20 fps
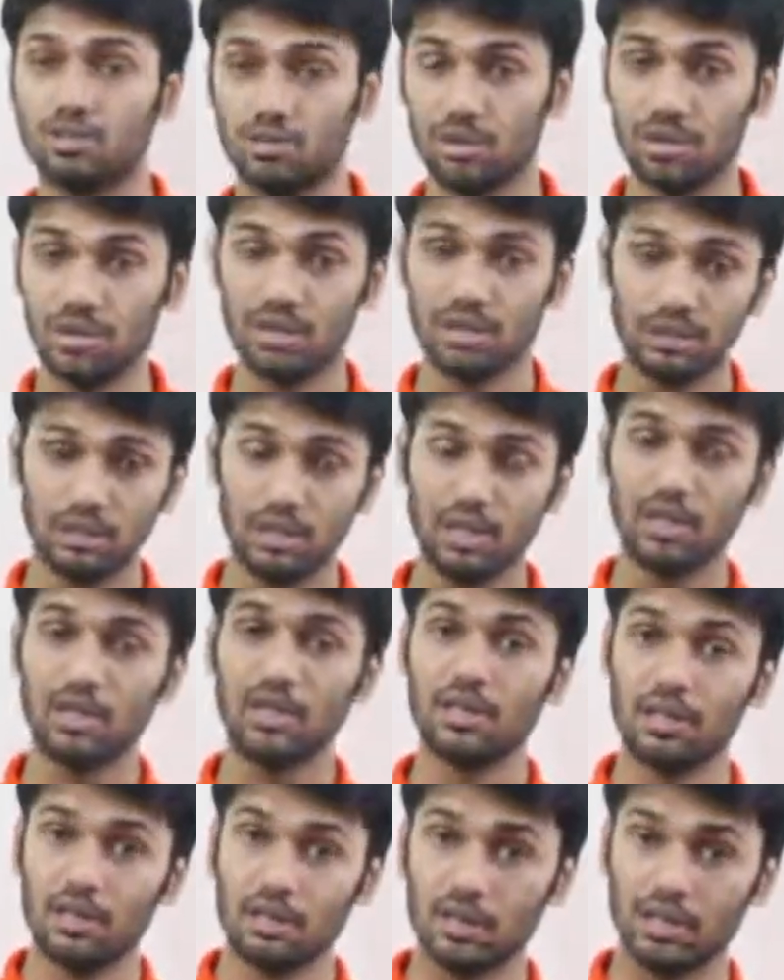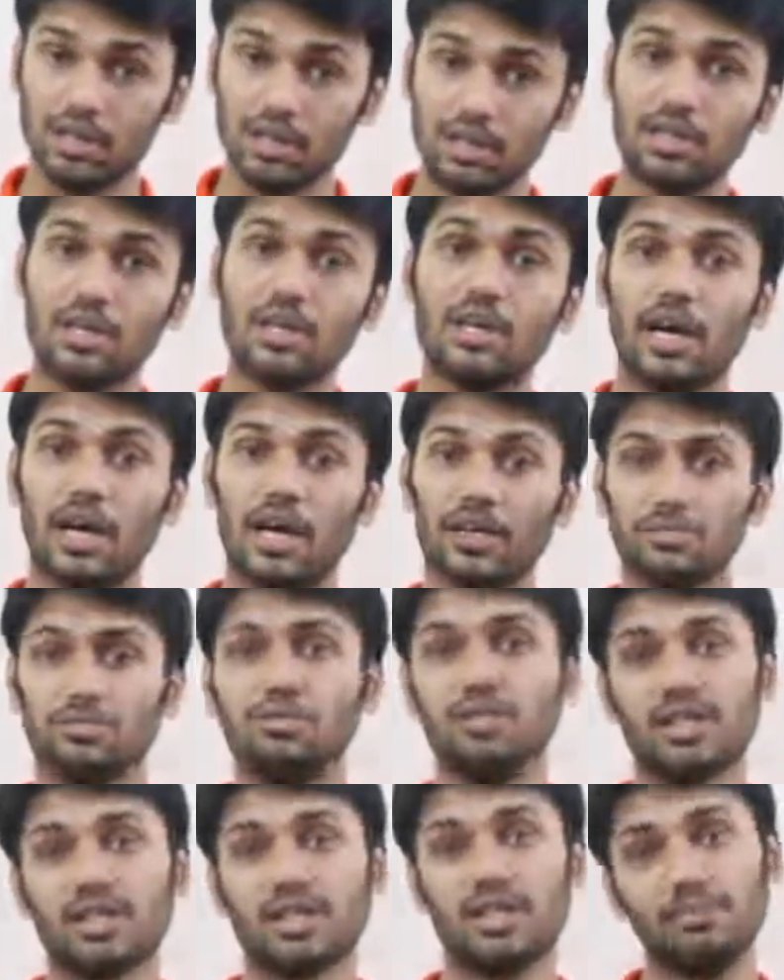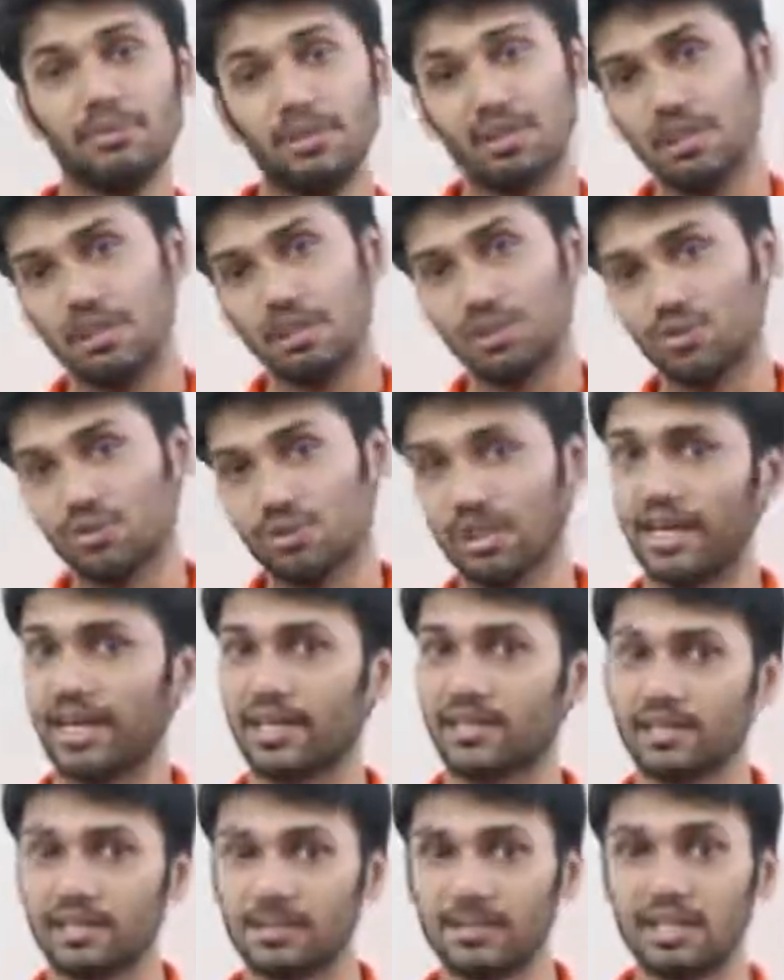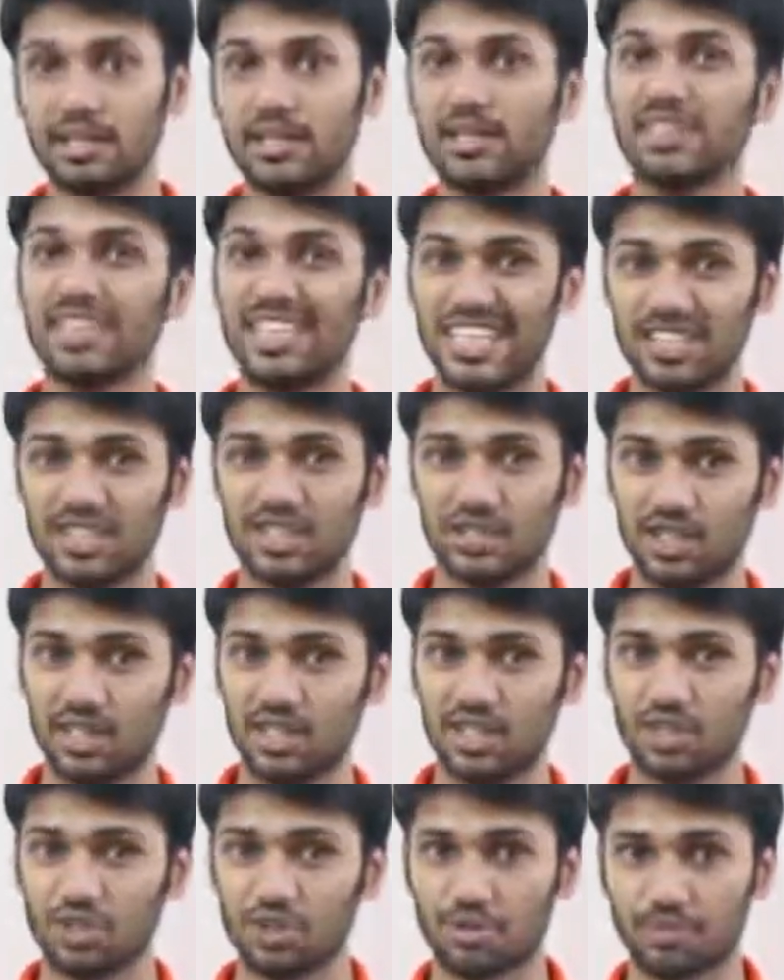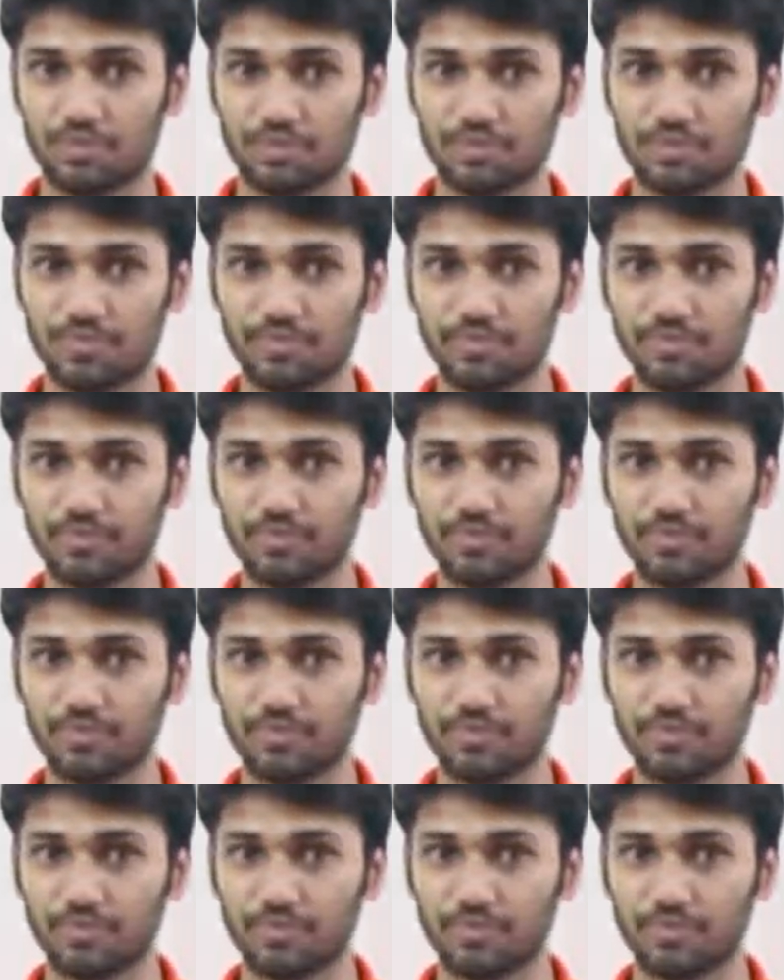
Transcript: the student should learn, and we are coming into that in the next section.